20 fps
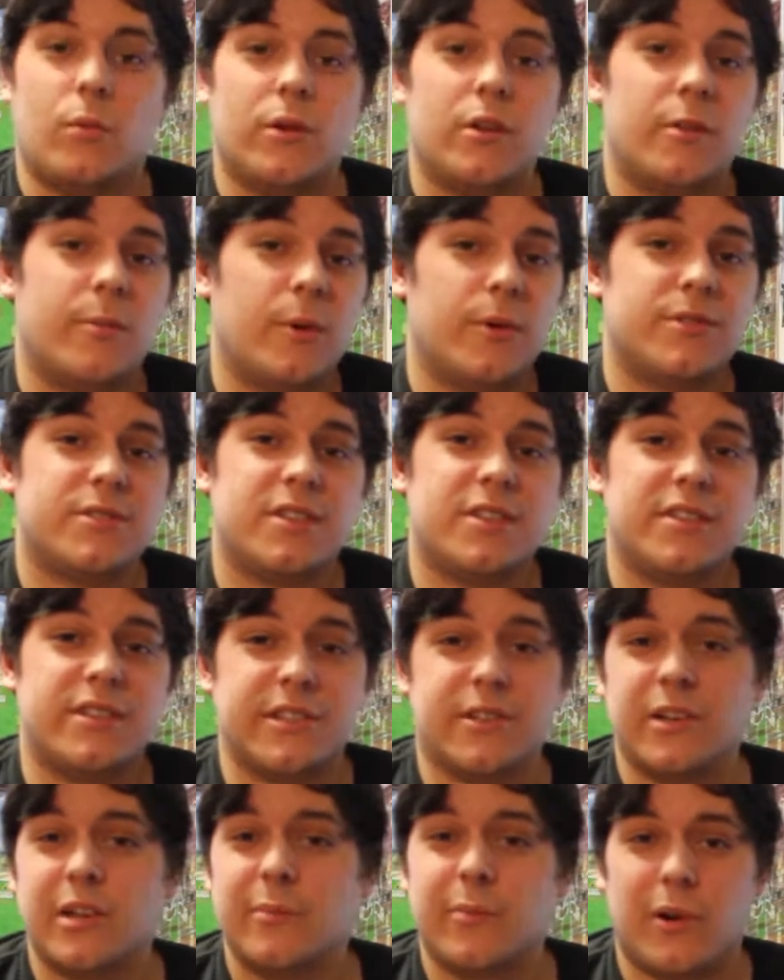One of the most
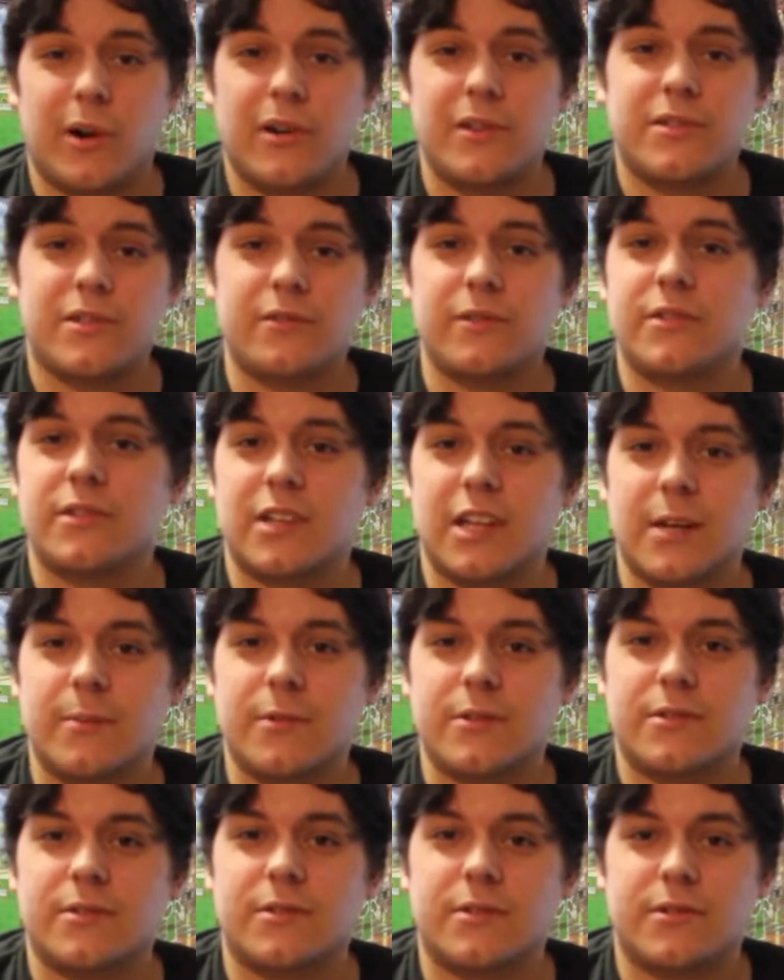endearing parts of this
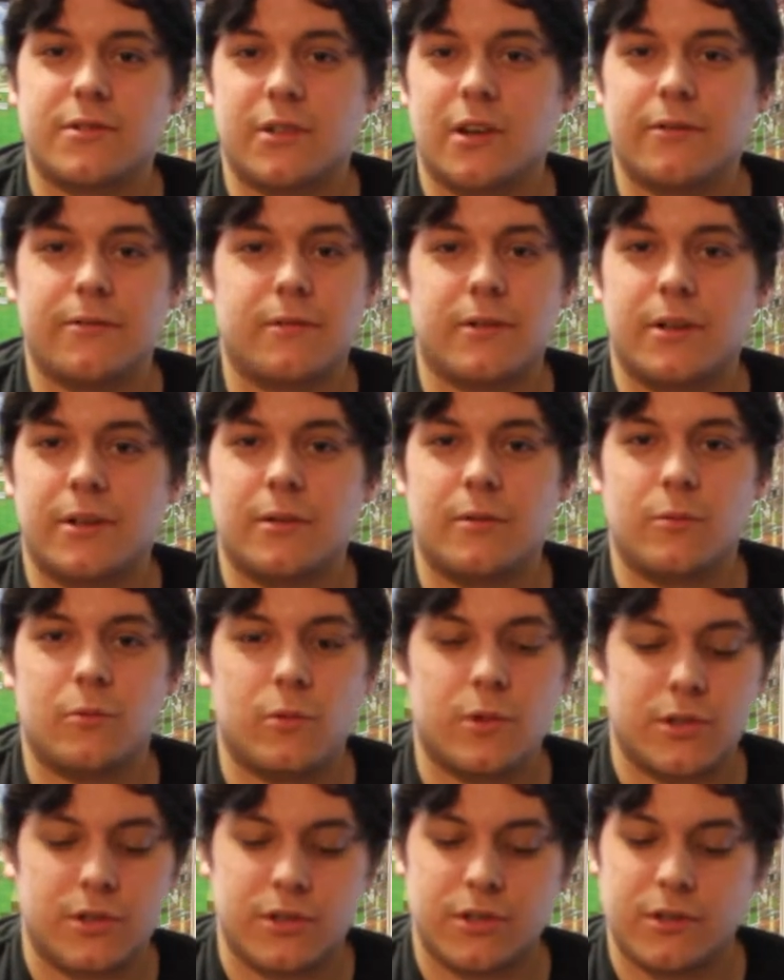game is discovering
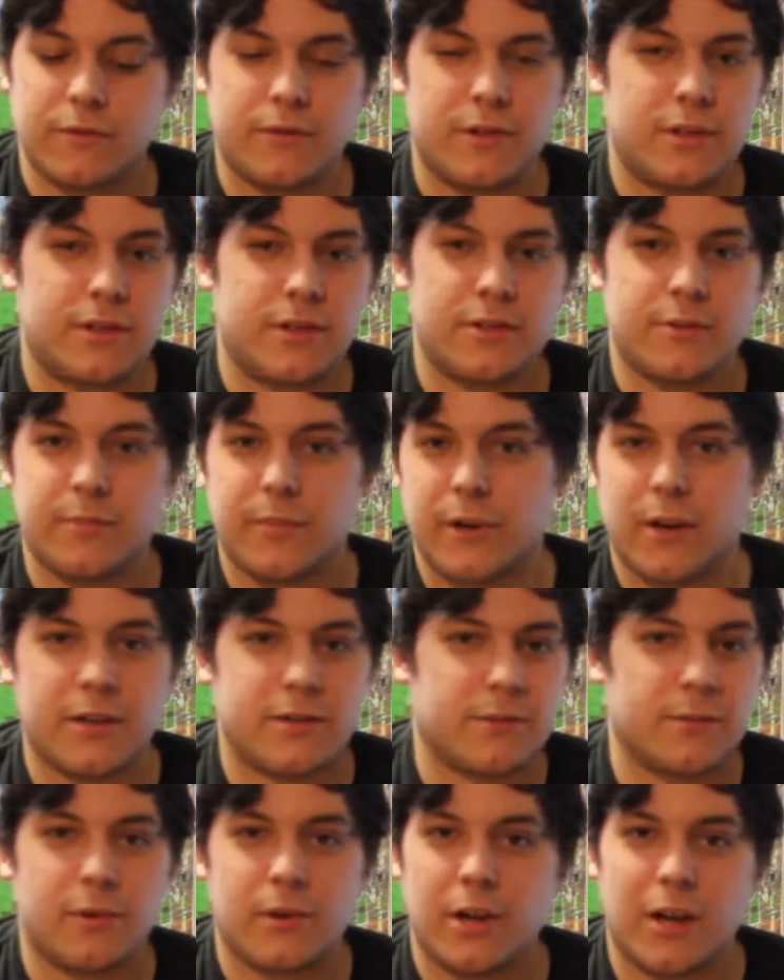which of these
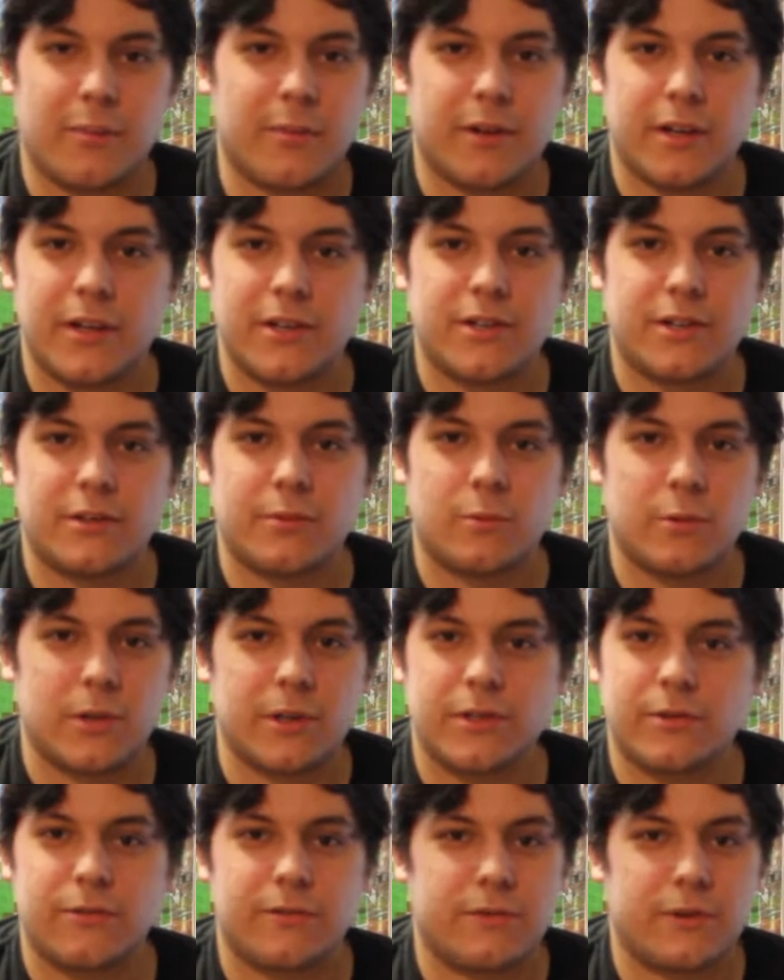possible combination
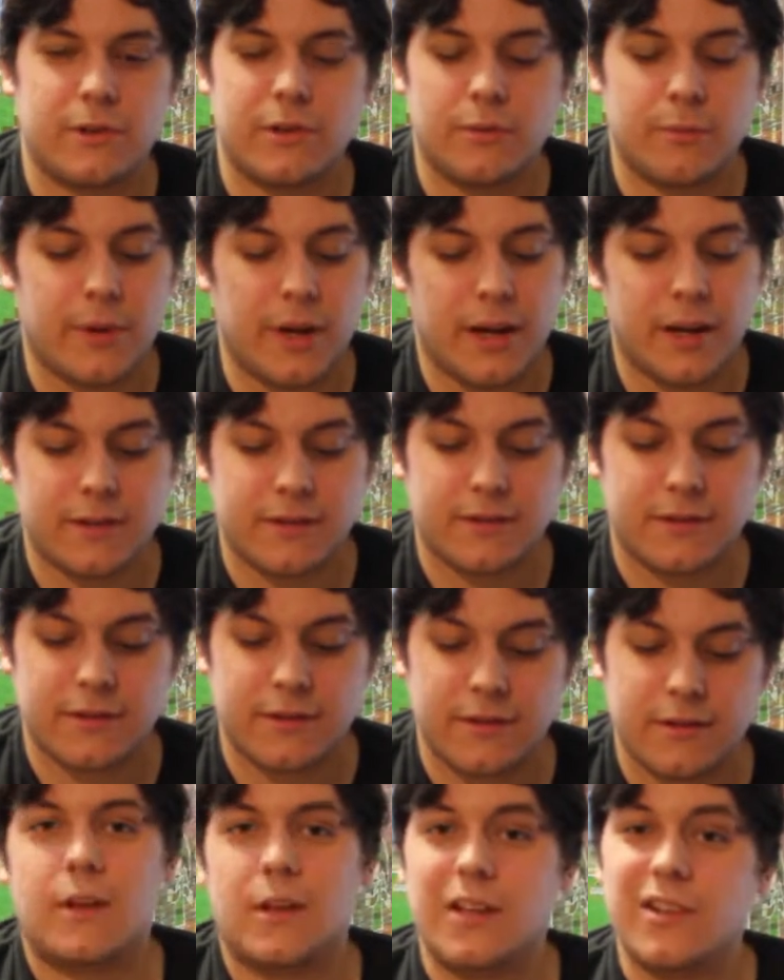works for you best.